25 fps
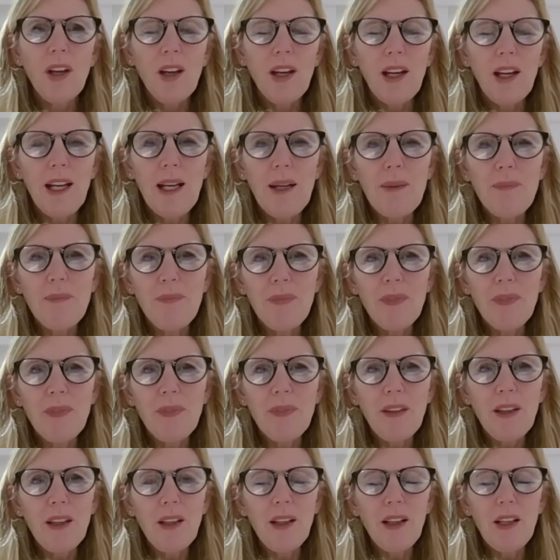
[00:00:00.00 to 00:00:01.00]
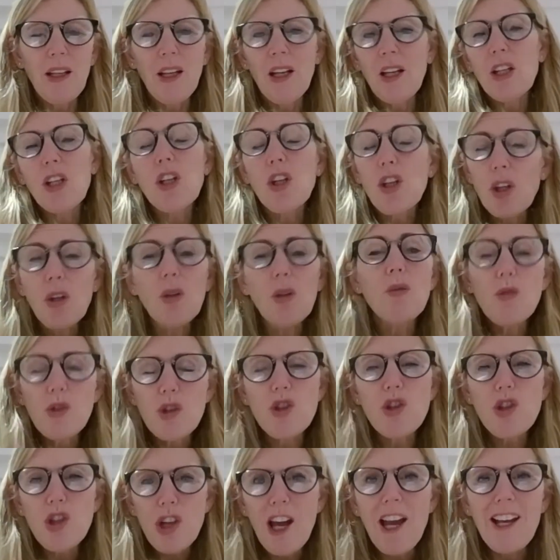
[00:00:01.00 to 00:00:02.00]
a huge
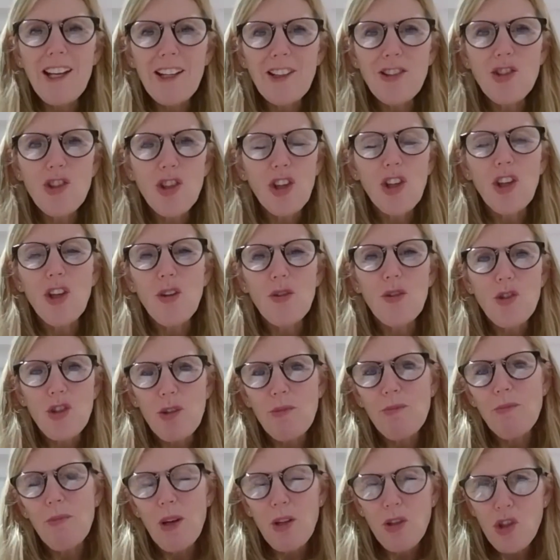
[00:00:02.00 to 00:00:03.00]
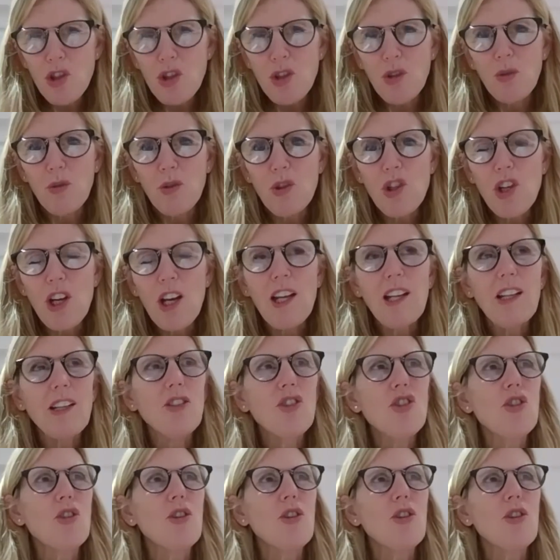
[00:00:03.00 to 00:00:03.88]
change, a huge emotional change,